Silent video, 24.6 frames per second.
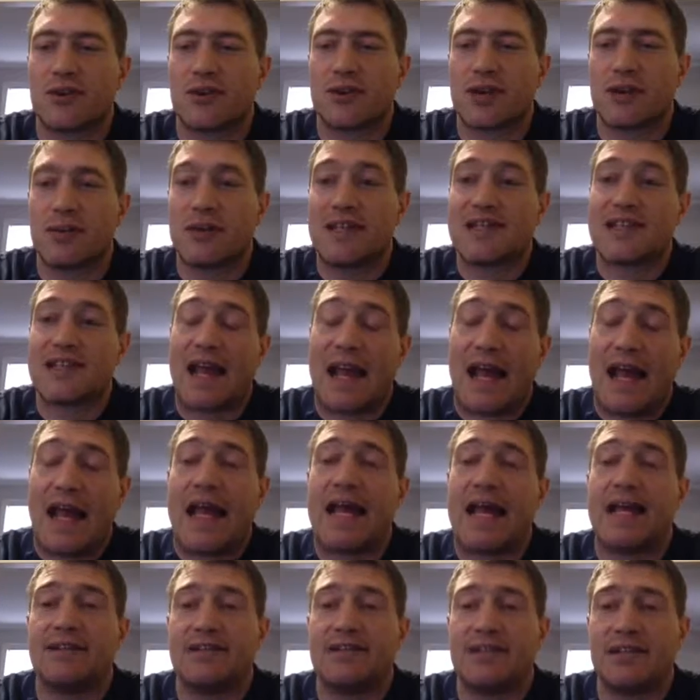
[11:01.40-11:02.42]
companies
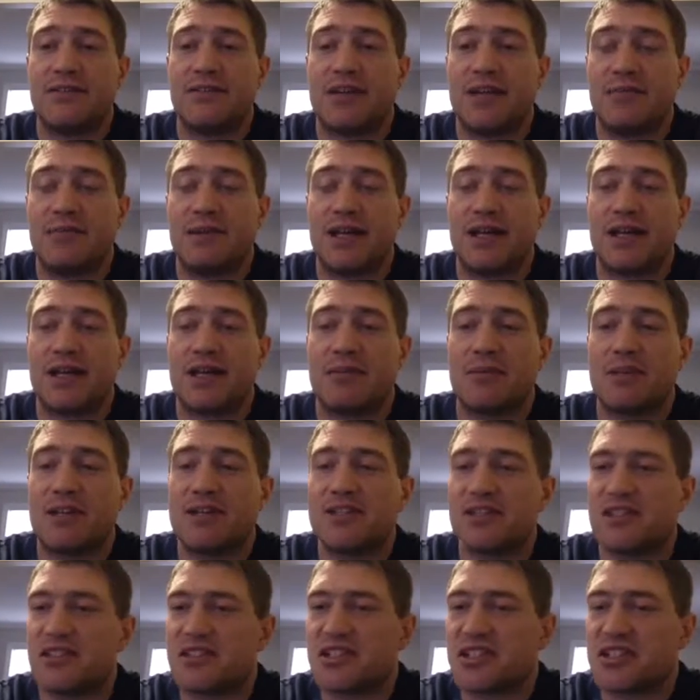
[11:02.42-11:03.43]
and dividend paying
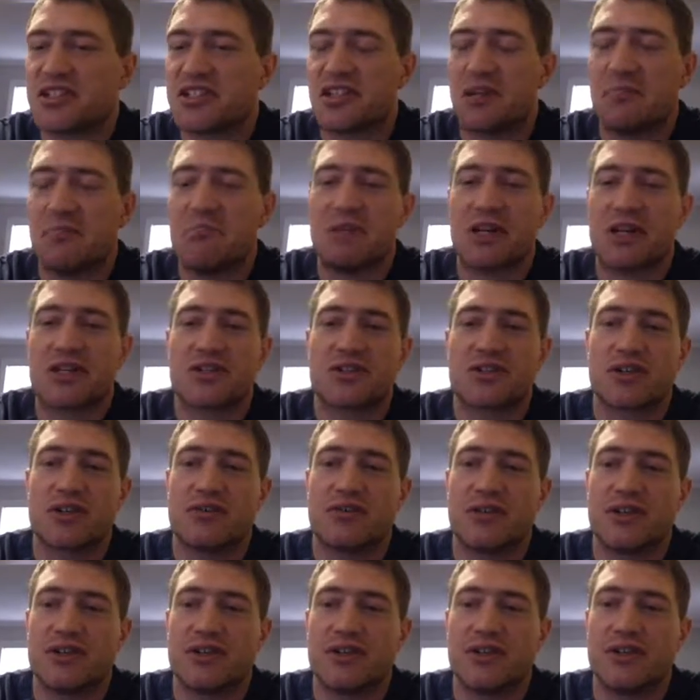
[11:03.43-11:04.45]
companies. It's just a mixture of
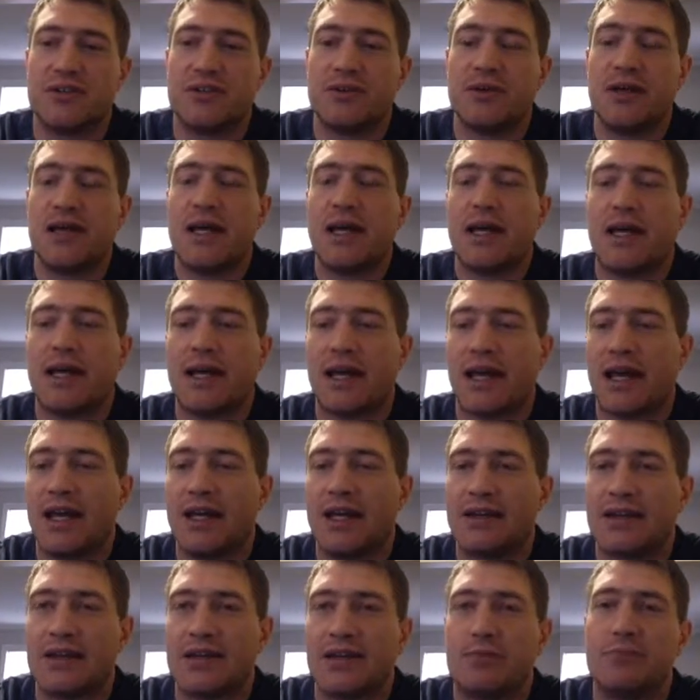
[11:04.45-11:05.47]
the two.
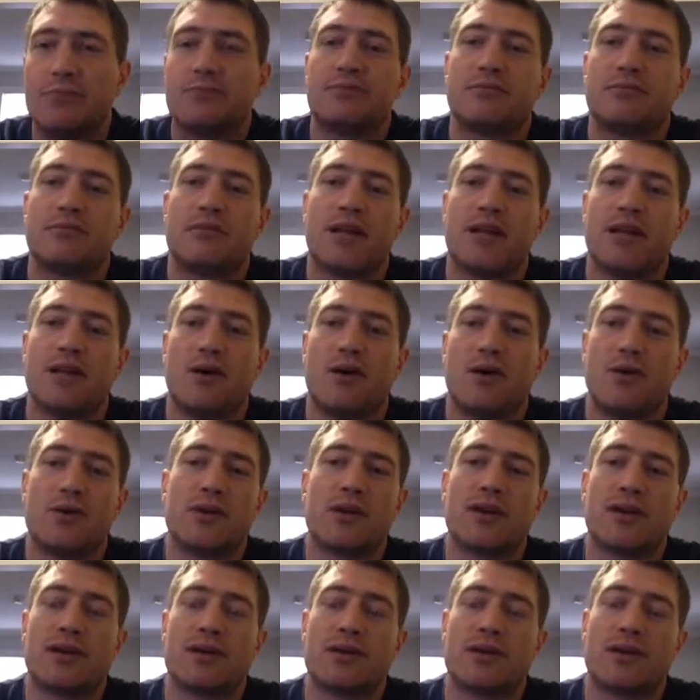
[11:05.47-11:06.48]
Income, that
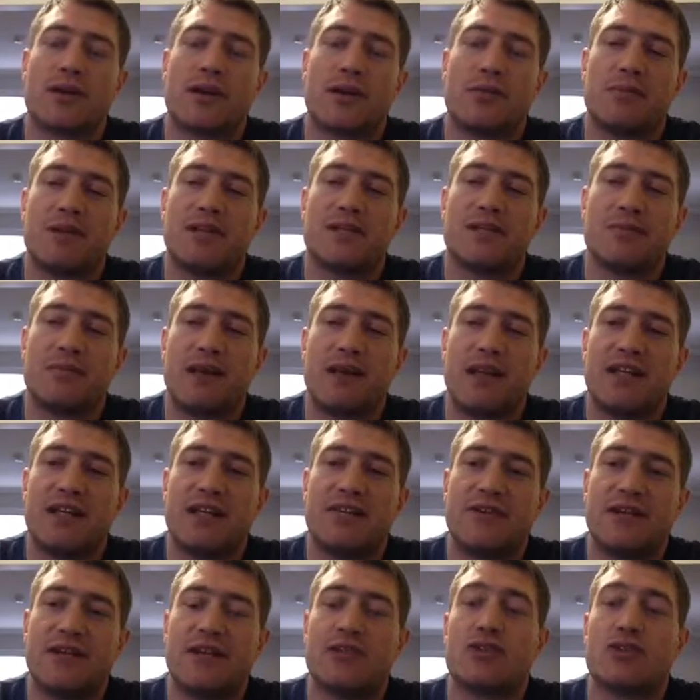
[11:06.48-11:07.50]
only are companies that pay
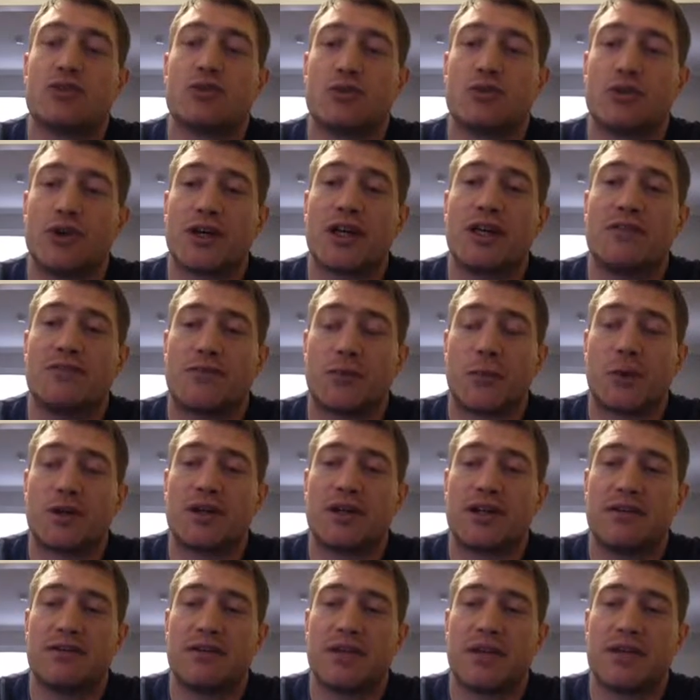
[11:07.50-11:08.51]
dividends. You're looking for the
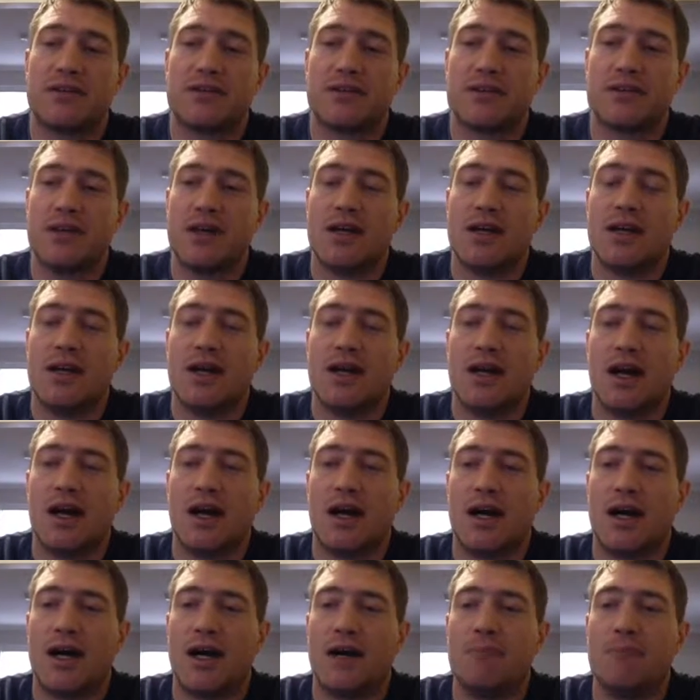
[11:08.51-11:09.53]
dividends.
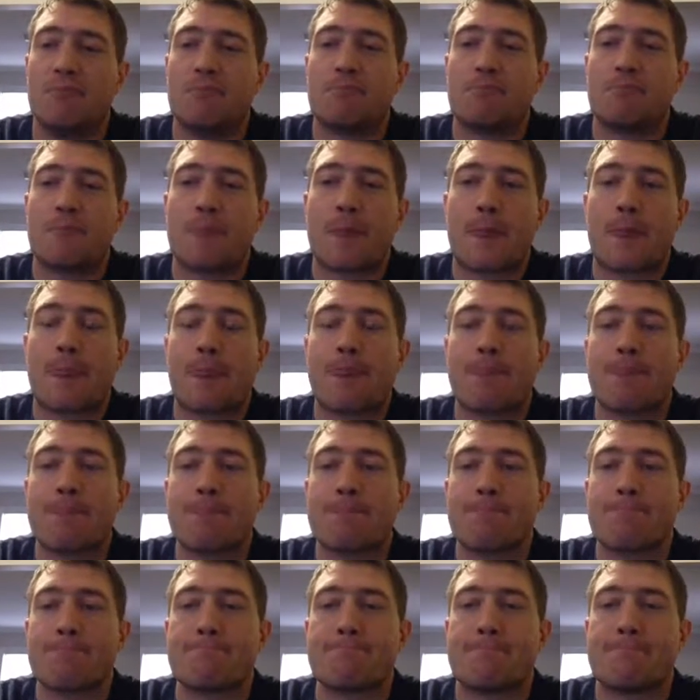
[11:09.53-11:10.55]
I
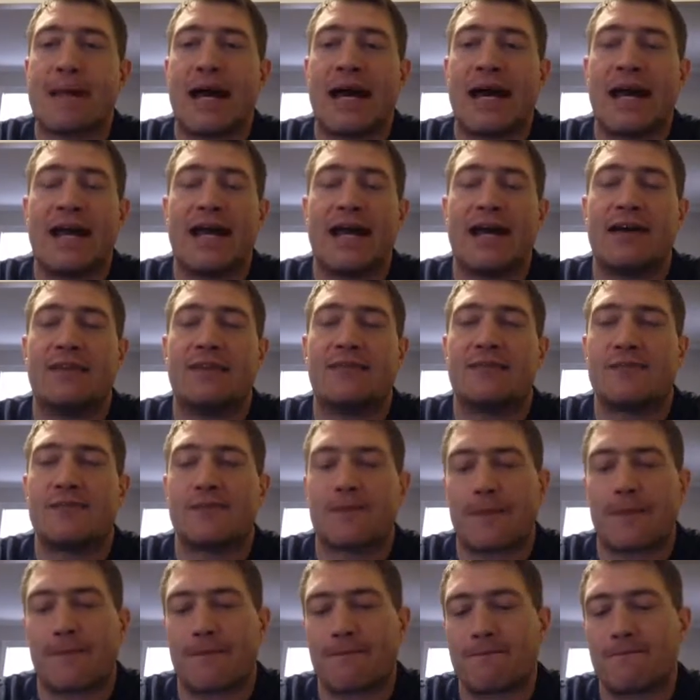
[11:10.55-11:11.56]
have
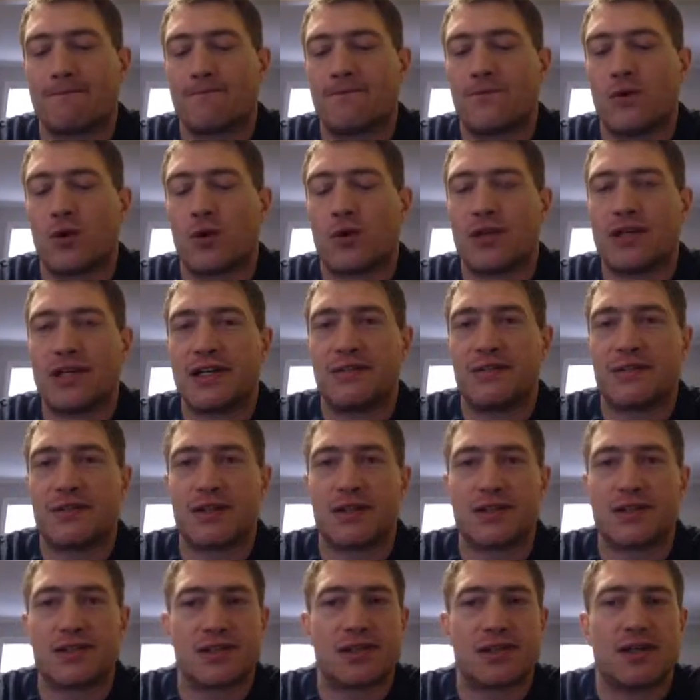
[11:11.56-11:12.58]
4
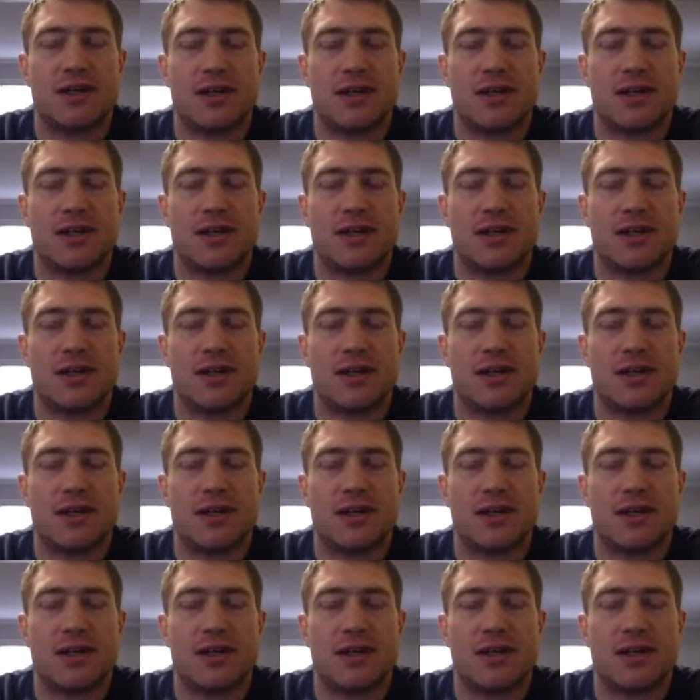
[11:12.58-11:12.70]
different